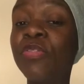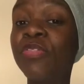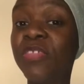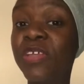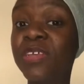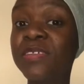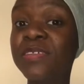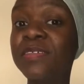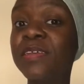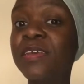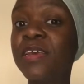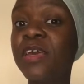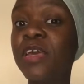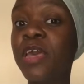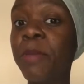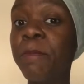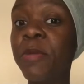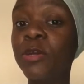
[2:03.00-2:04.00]
this
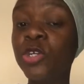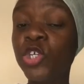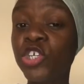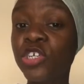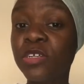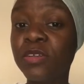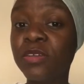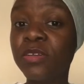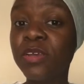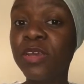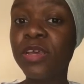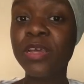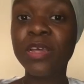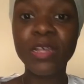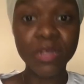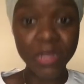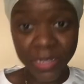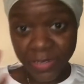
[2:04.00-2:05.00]
emotion
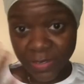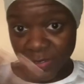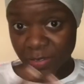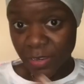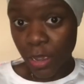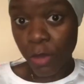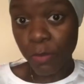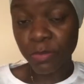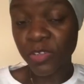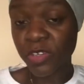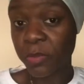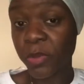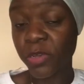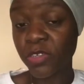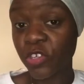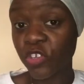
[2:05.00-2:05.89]
is supposed to